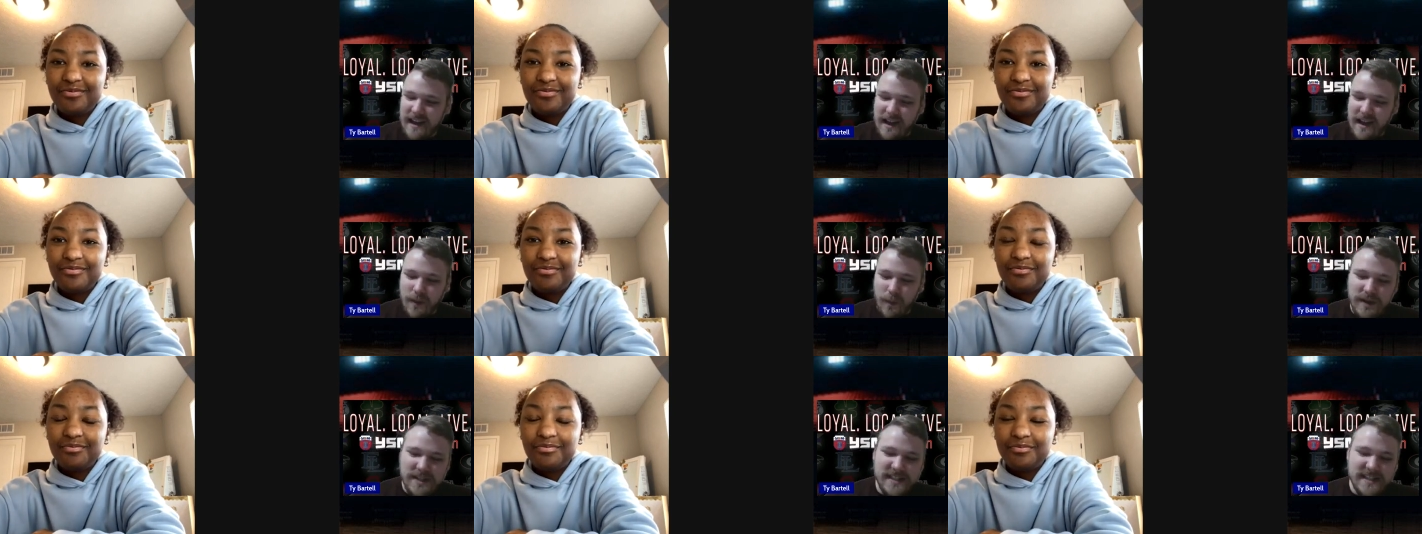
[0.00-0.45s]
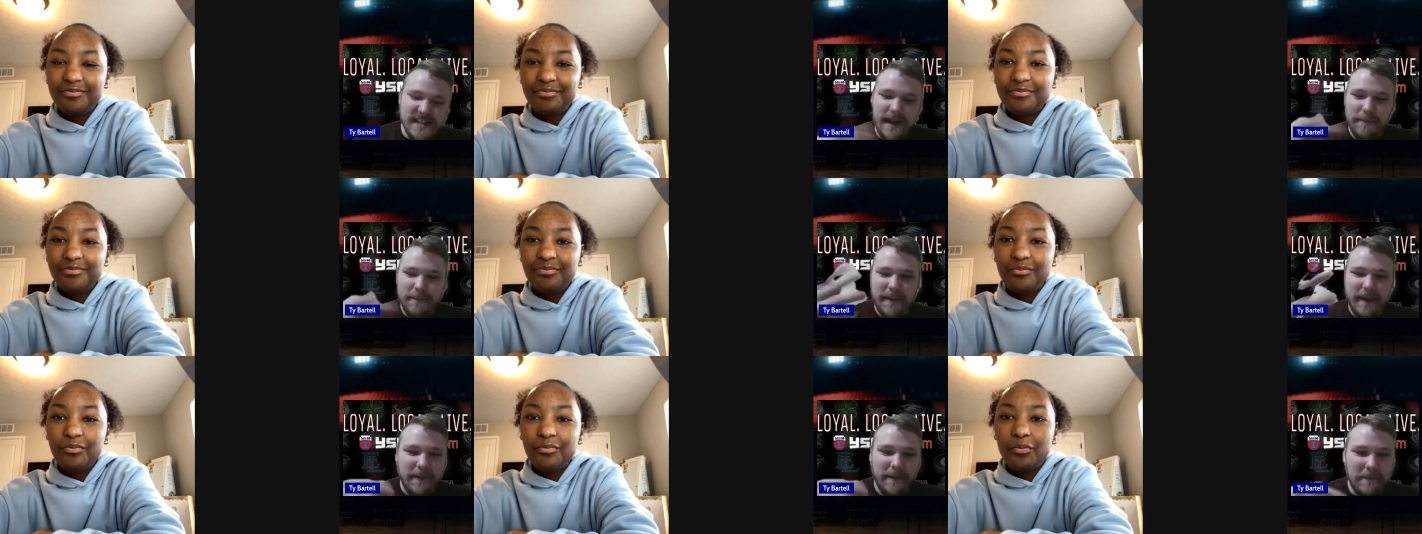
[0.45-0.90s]
Speaker 1: What's that
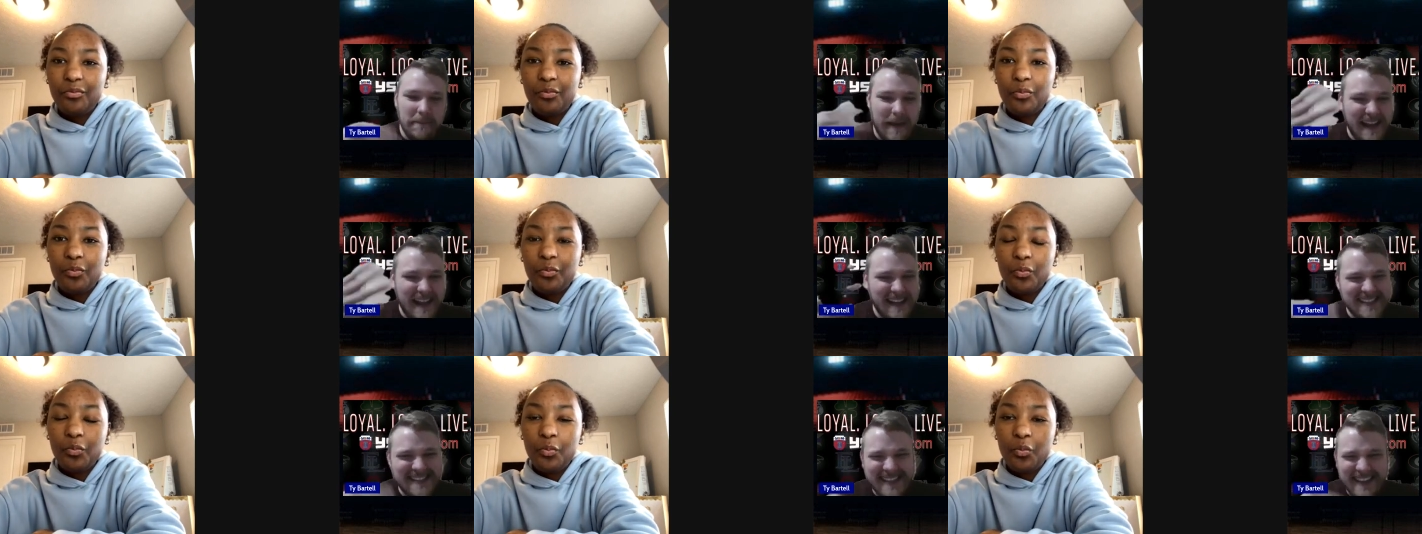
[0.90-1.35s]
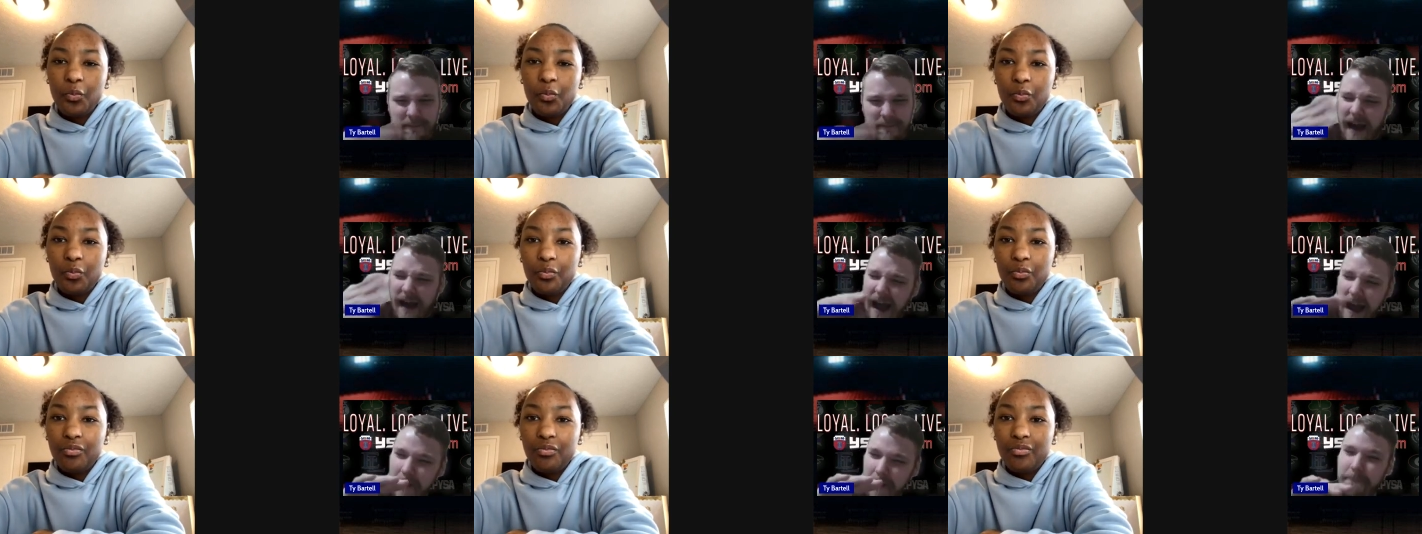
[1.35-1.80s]
me men
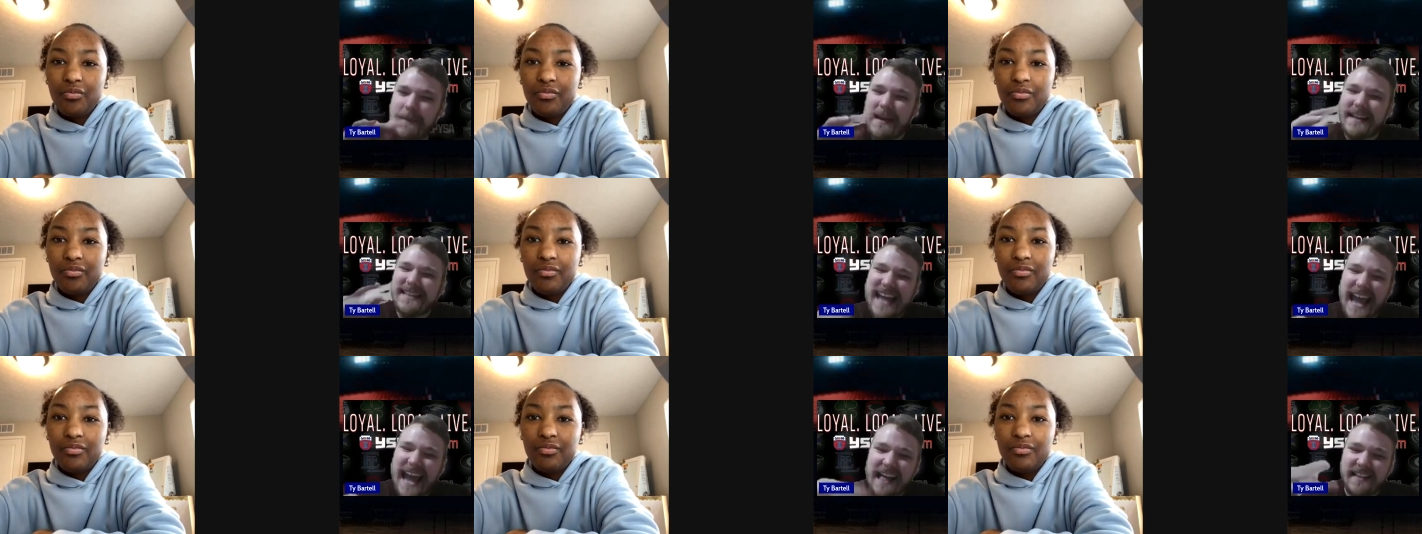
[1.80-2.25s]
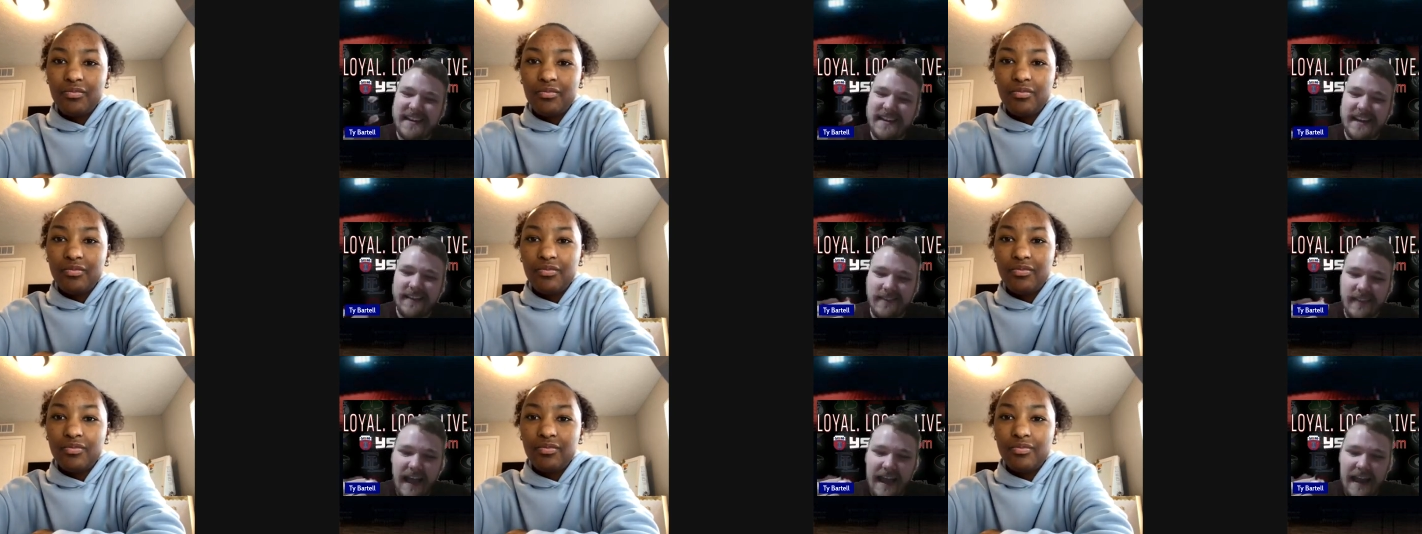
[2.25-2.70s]
uh, mentality
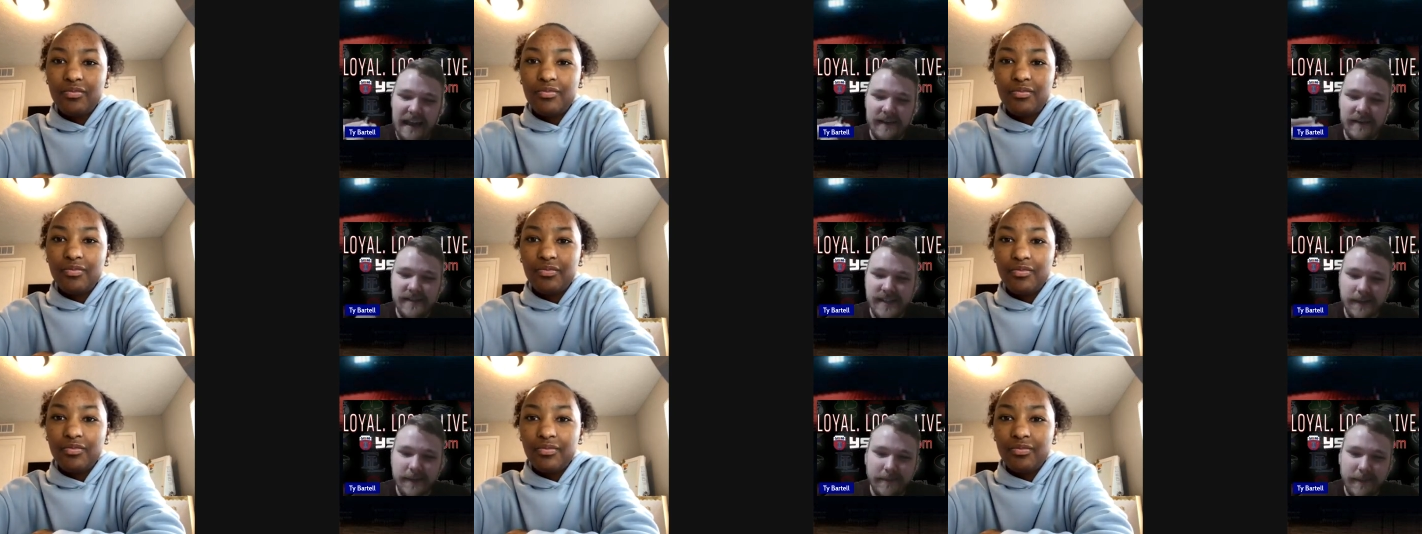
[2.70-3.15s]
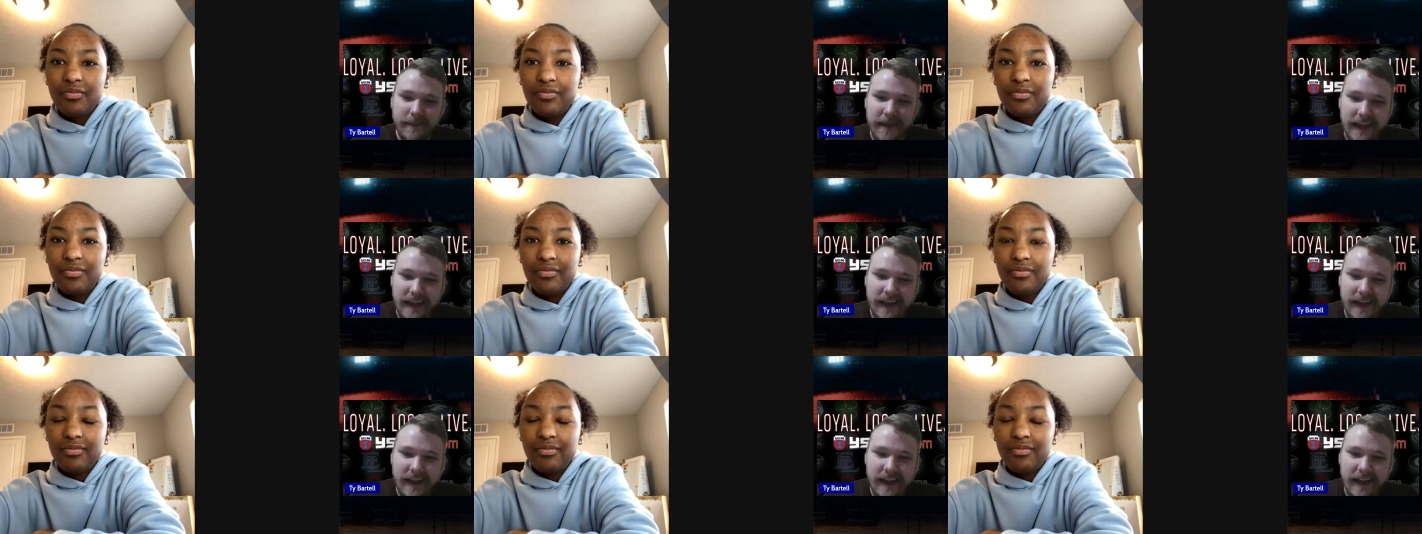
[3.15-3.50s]
like to be